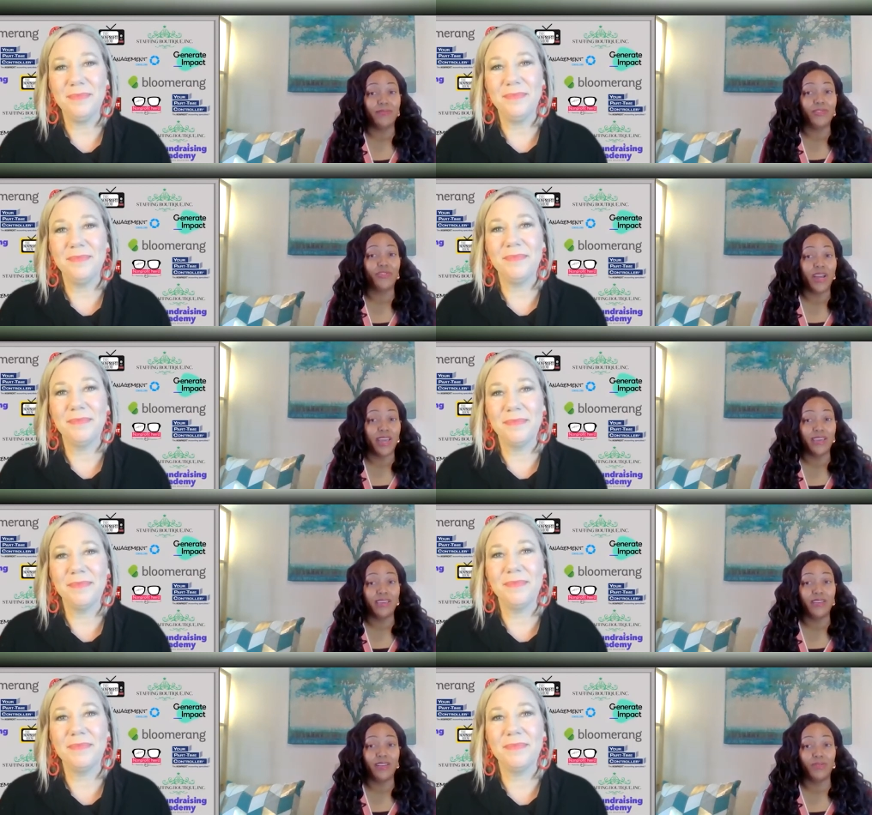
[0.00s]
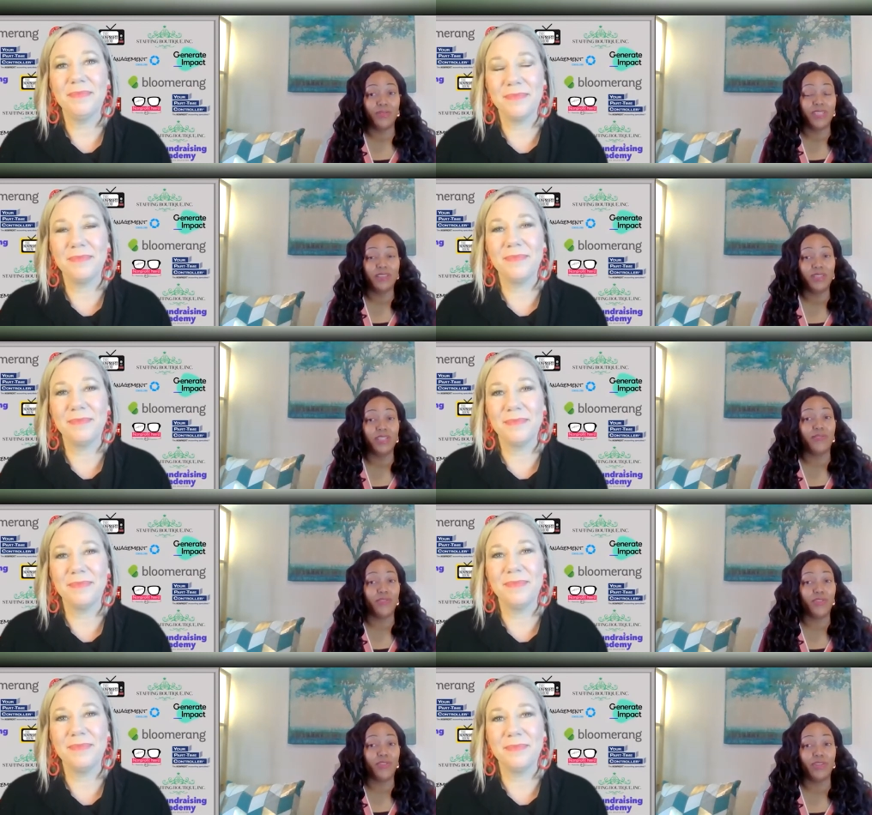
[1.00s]
Speaker 1: trying, you know, to
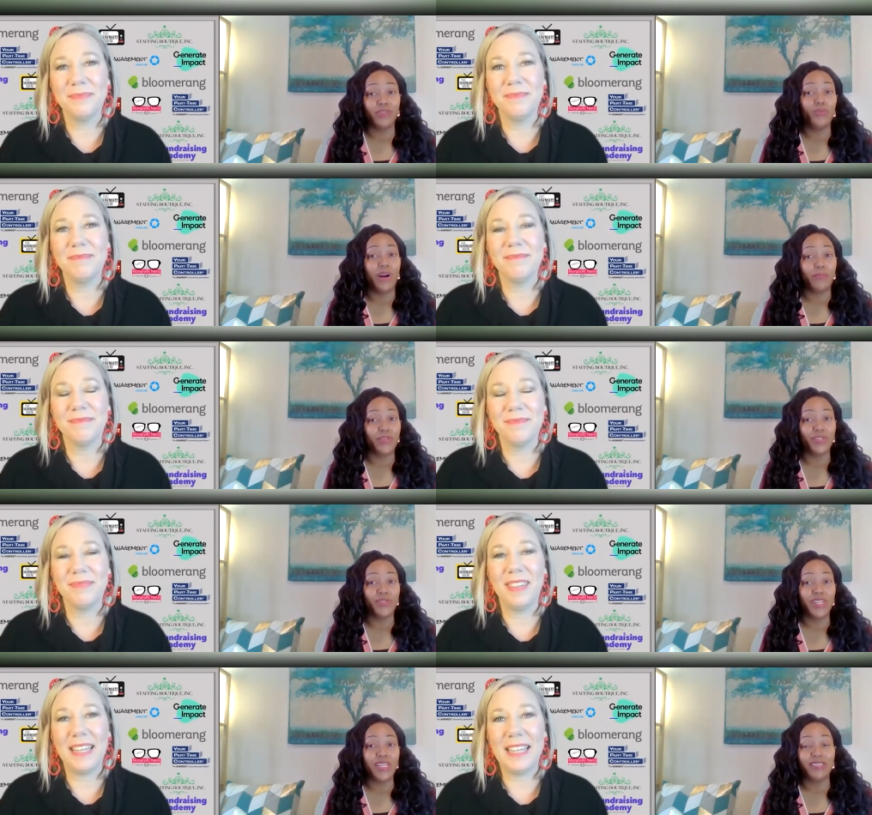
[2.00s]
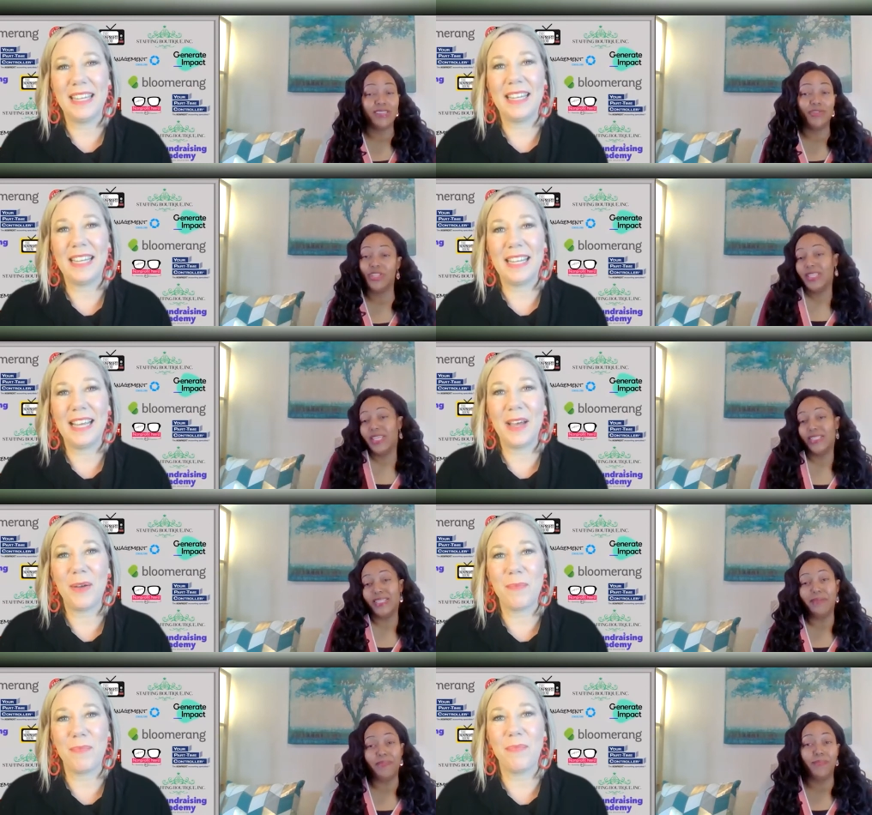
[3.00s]
look for new opportunities. So just things
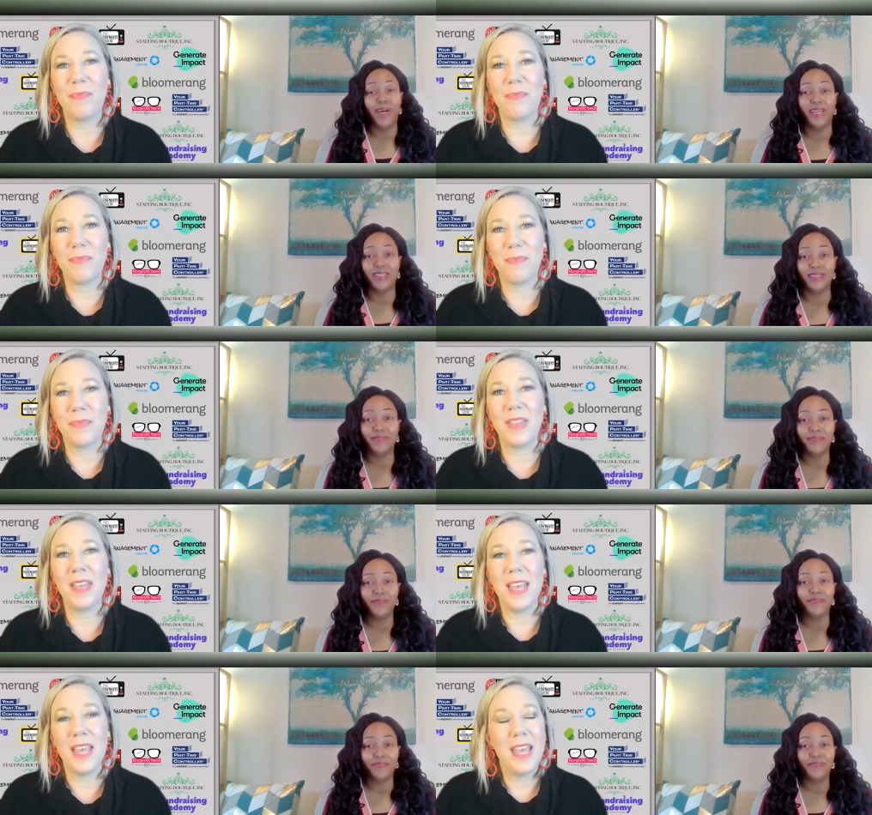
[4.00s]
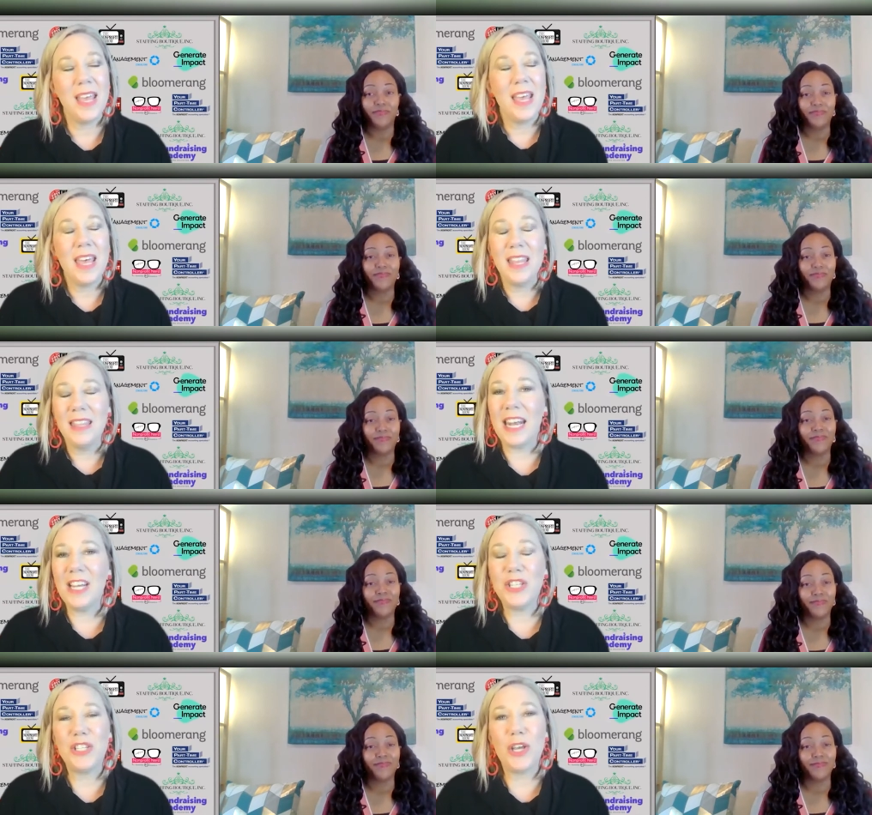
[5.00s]
to keep in mind.
Speaker 2: That
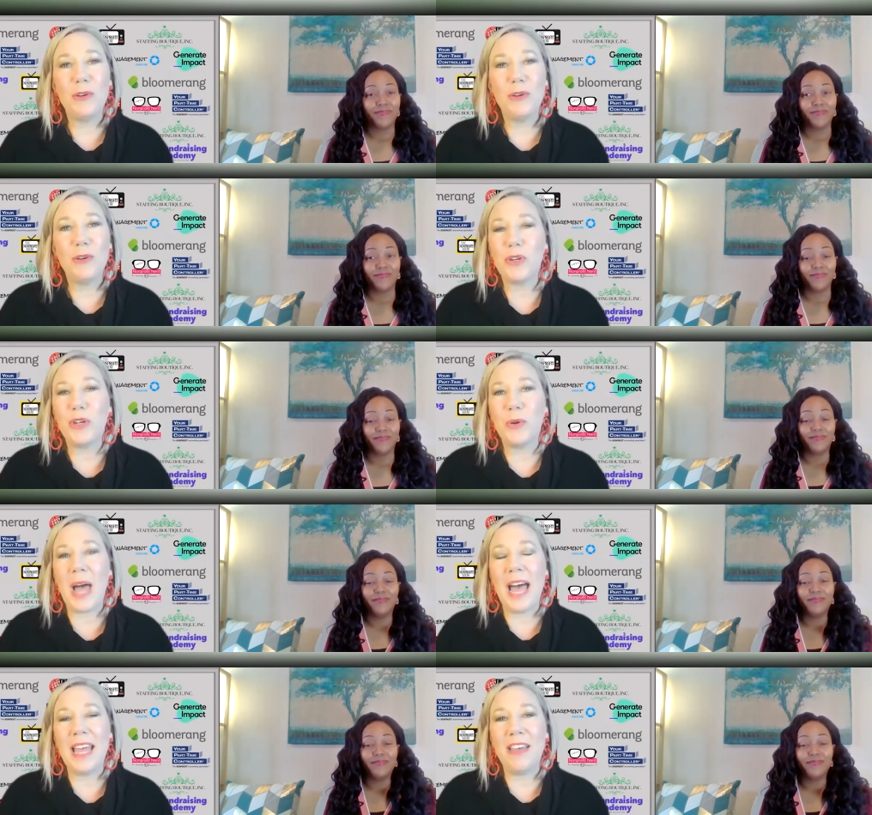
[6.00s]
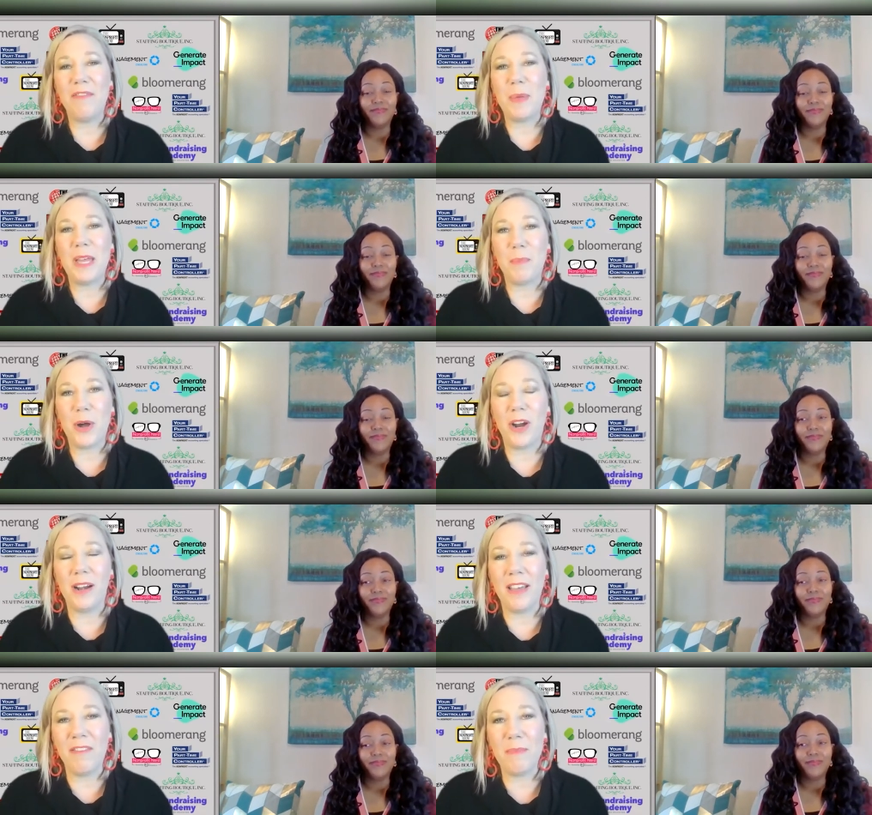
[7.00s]
is so true. I have been a
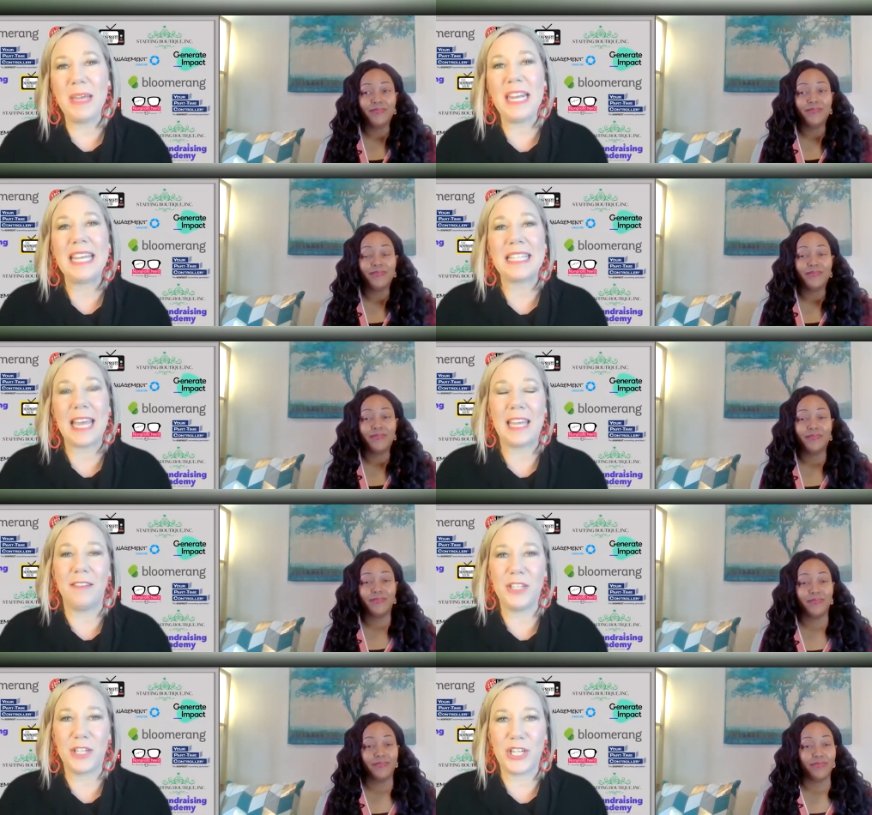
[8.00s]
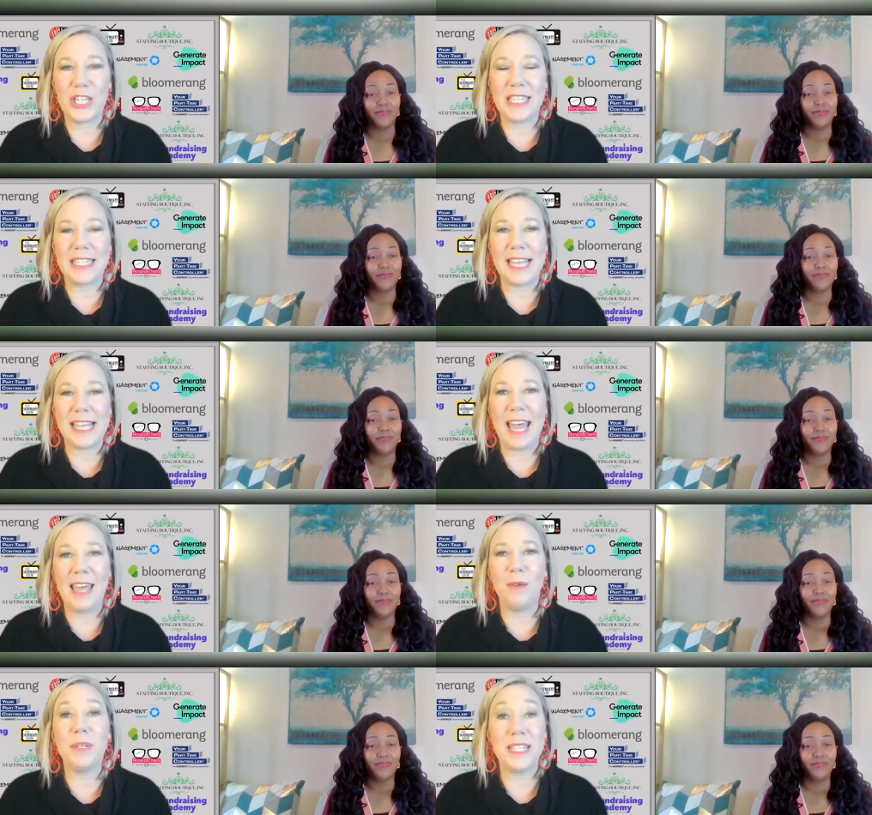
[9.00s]
part of many executive searches, and
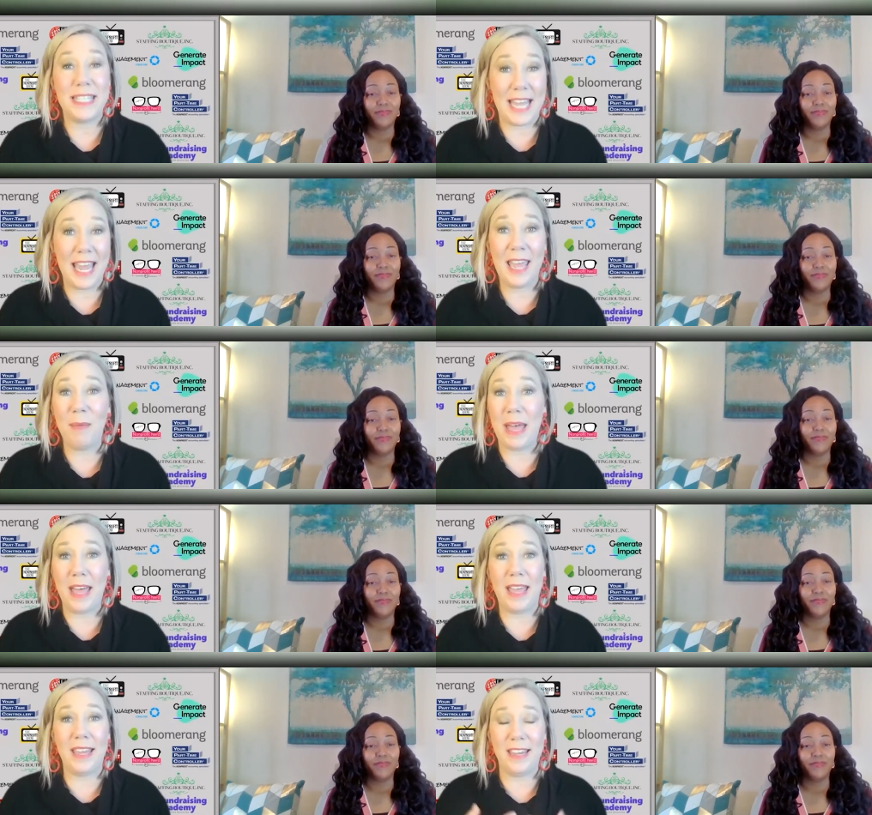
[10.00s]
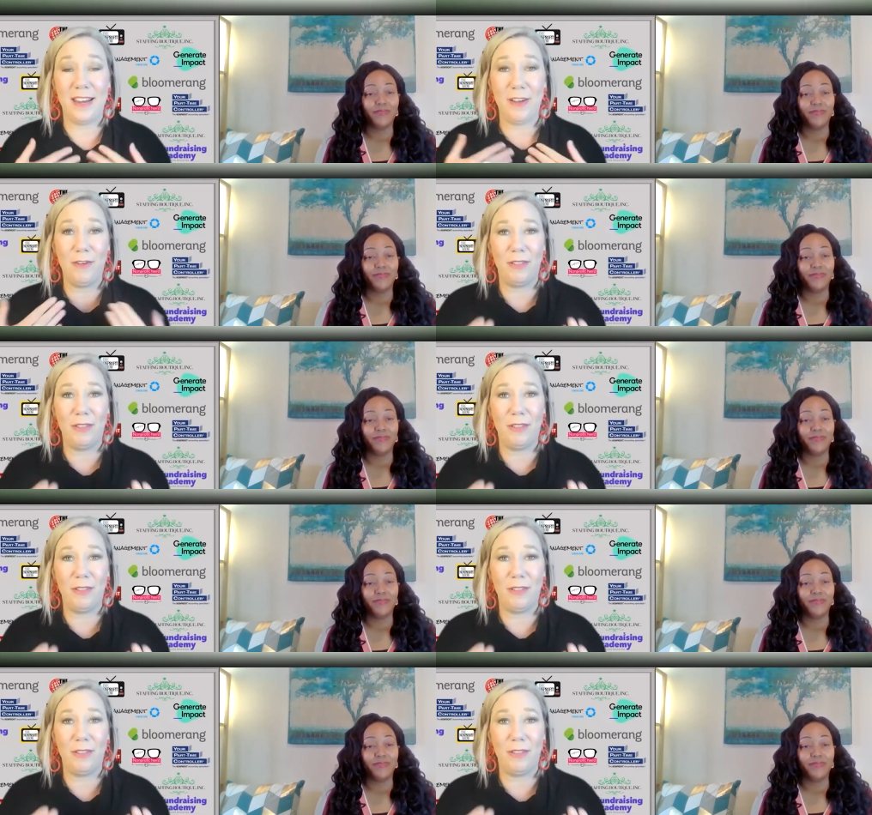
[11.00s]
I will say by, you know,